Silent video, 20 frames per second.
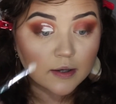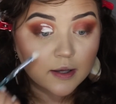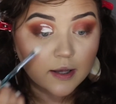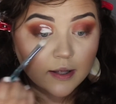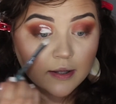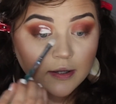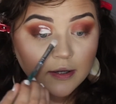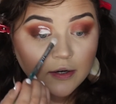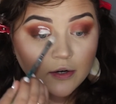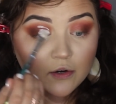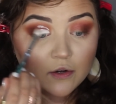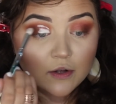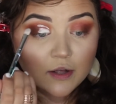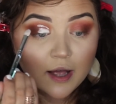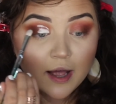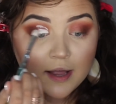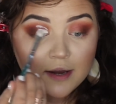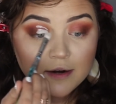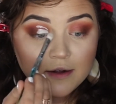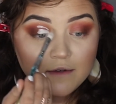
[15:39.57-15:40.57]
and it'll
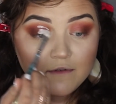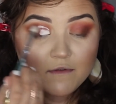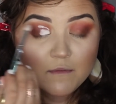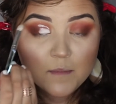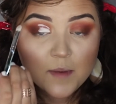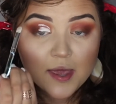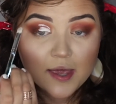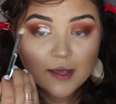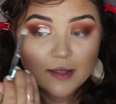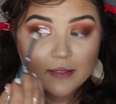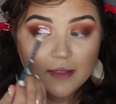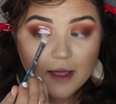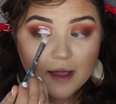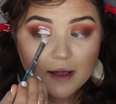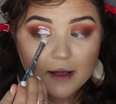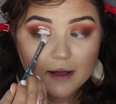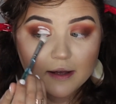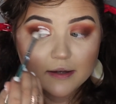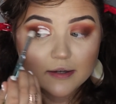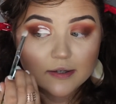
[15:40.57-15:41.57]
kind of make
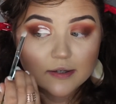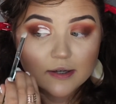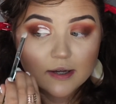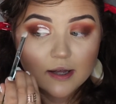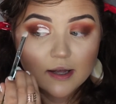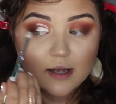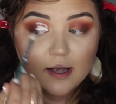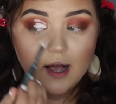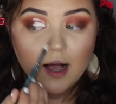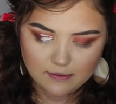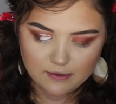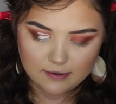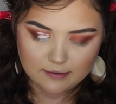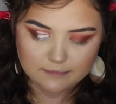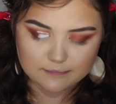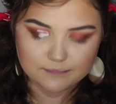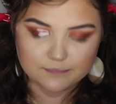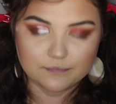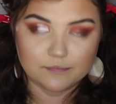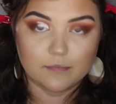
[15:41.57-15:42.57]
like
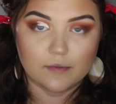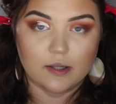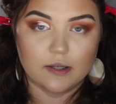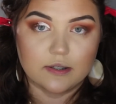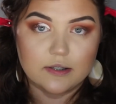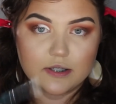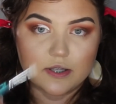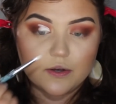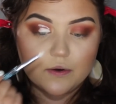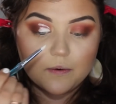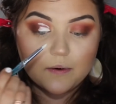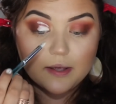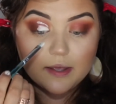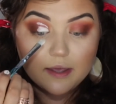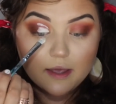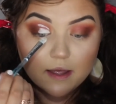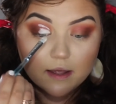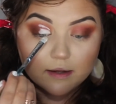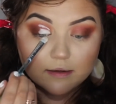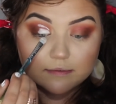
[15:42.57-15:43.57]
line. So
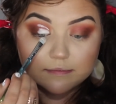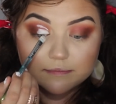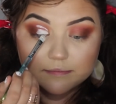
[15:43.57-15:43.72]
yeah,